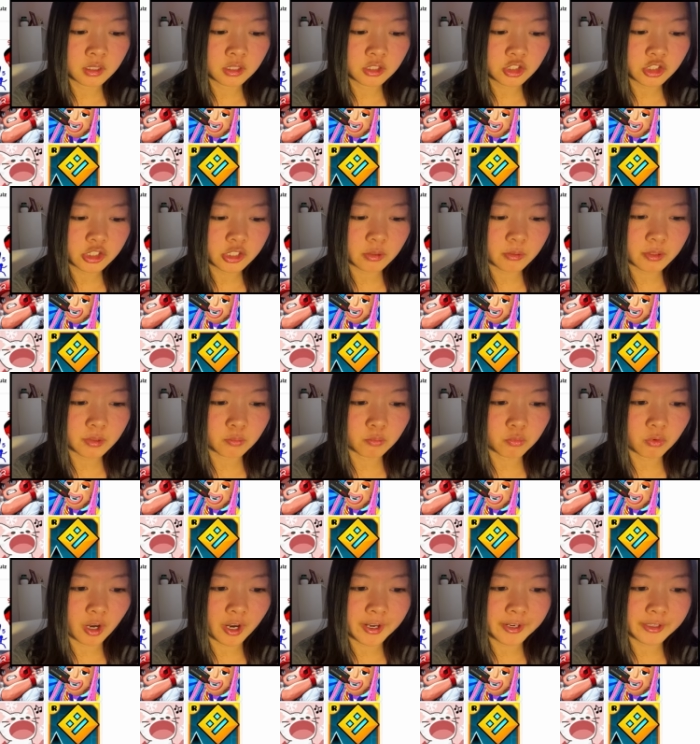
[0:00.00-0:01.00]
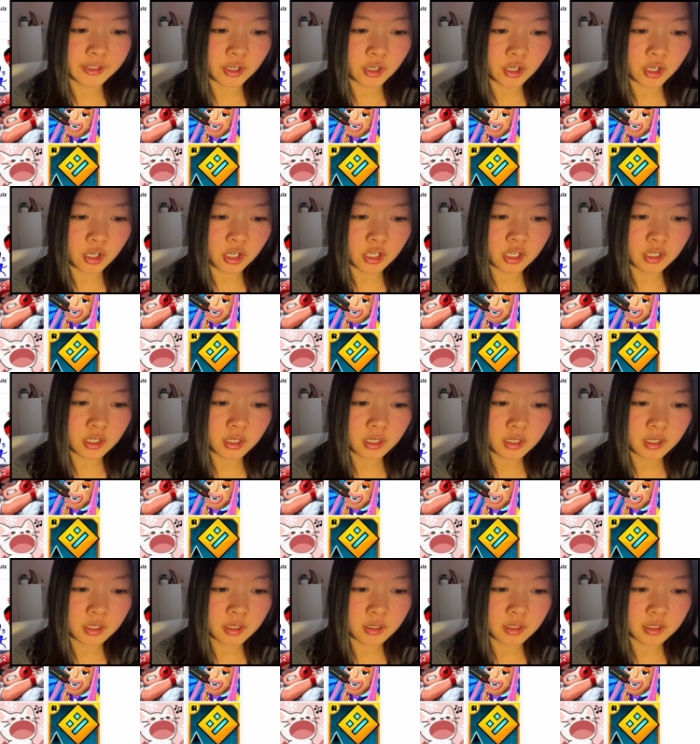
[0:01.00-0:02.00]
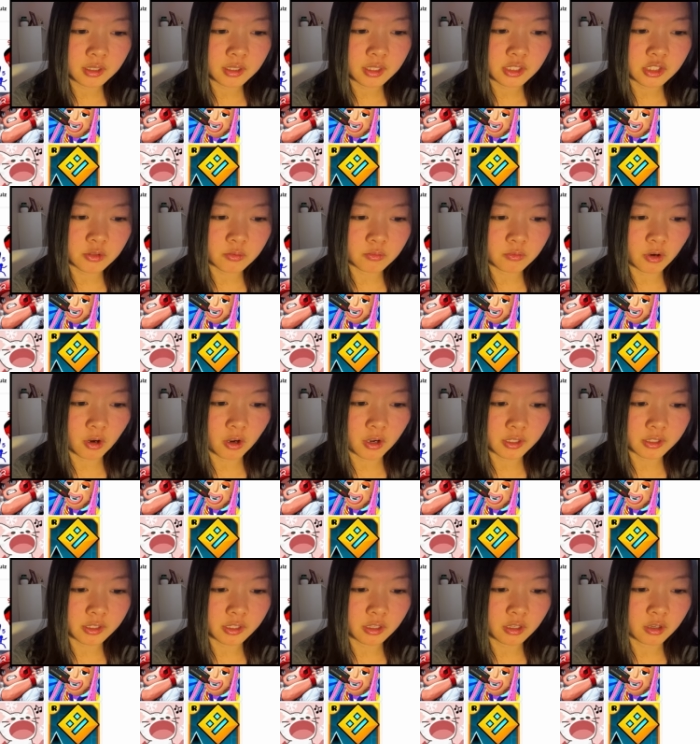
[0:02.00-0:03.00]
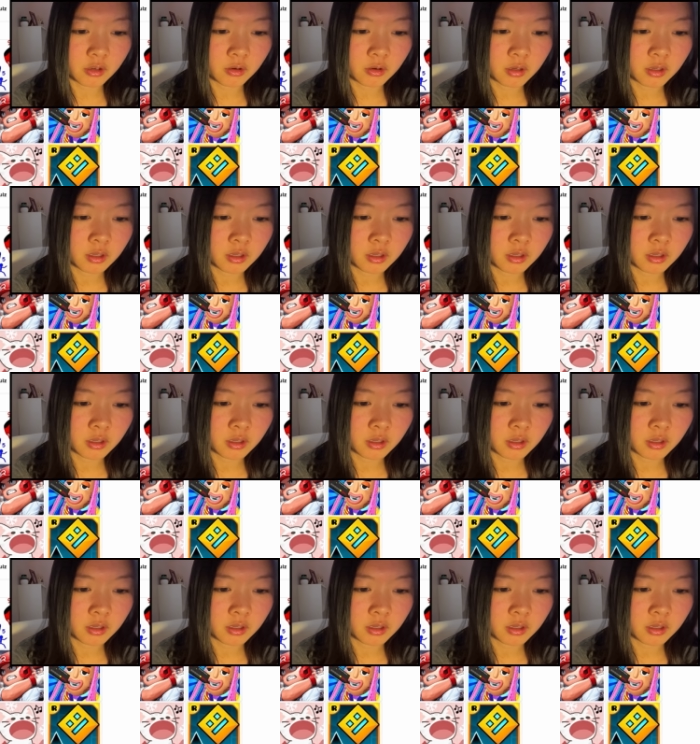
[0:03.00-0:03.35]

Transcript: just go with writer. It's wrong though.